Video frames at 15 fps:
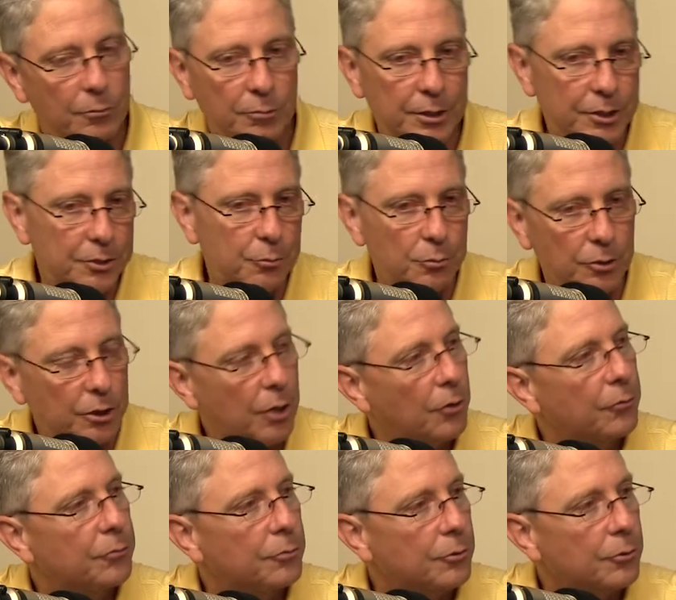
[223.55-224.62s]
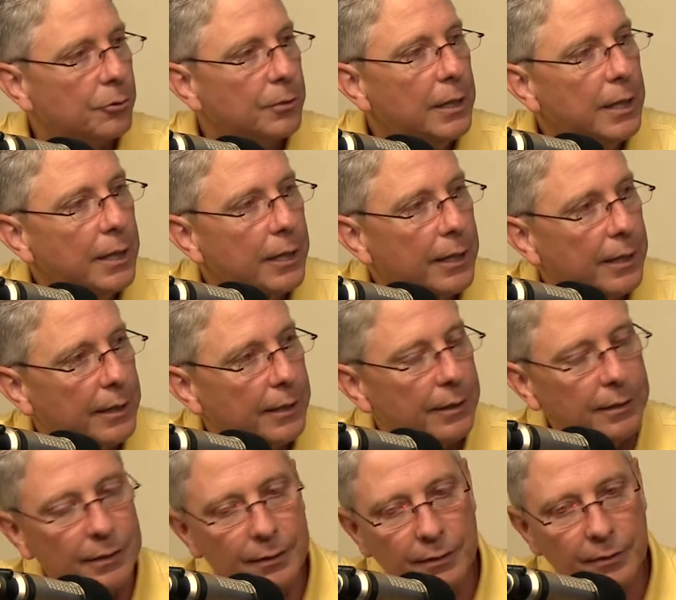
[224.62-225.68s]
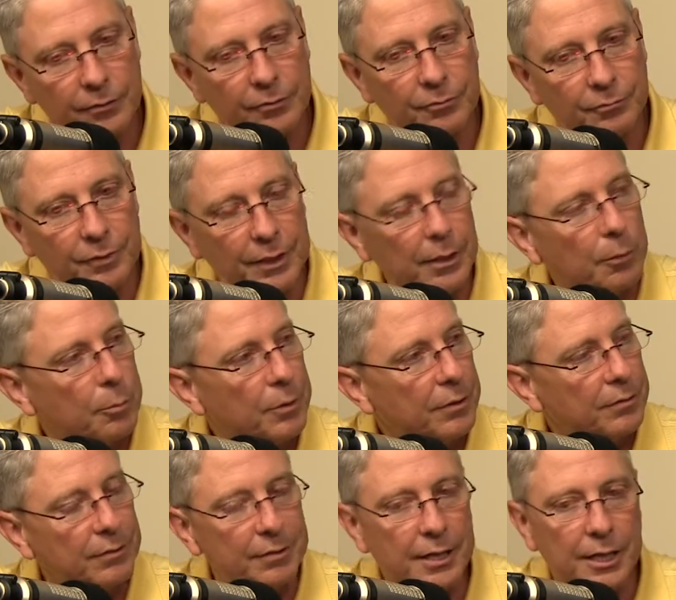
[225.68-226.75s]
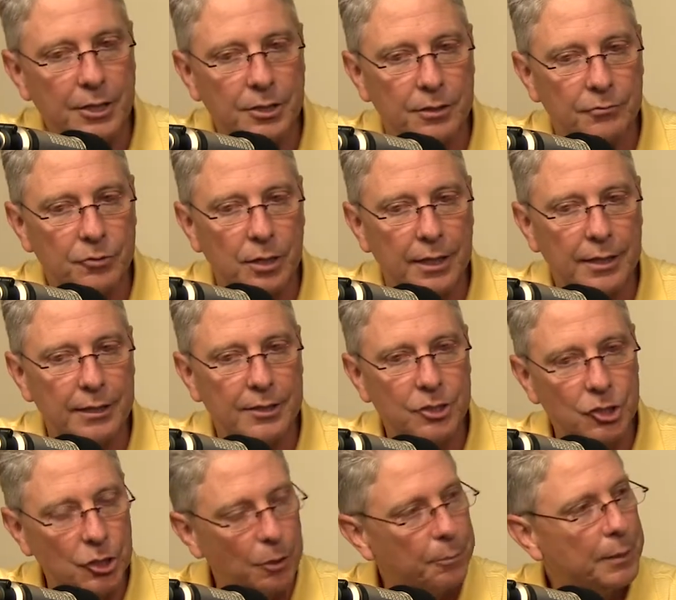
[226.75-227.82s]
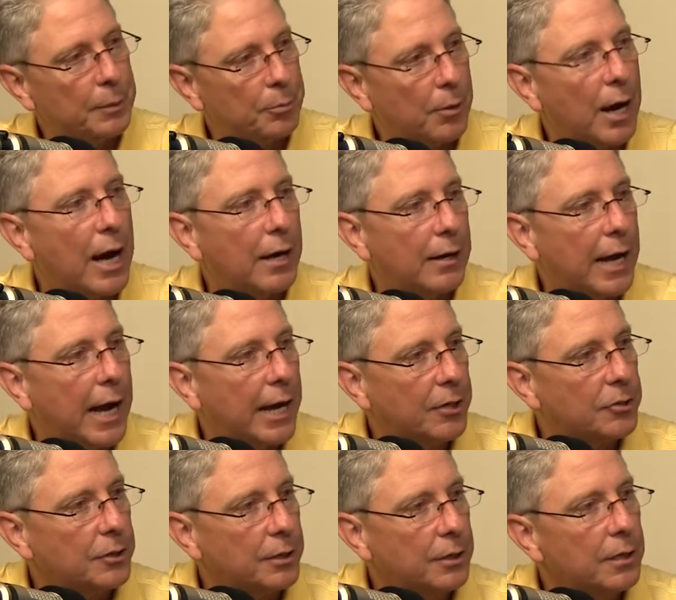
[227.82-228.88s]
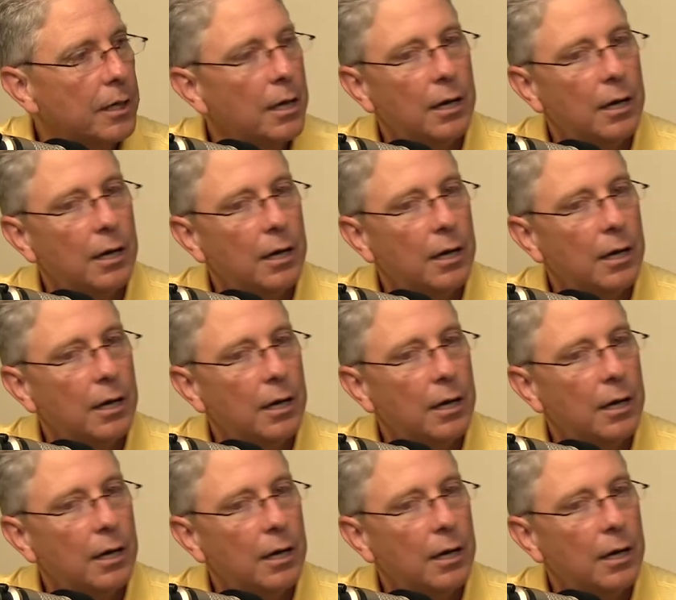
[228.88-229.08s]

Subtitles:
which we'll go through in this video presentation of trying to show people how to actually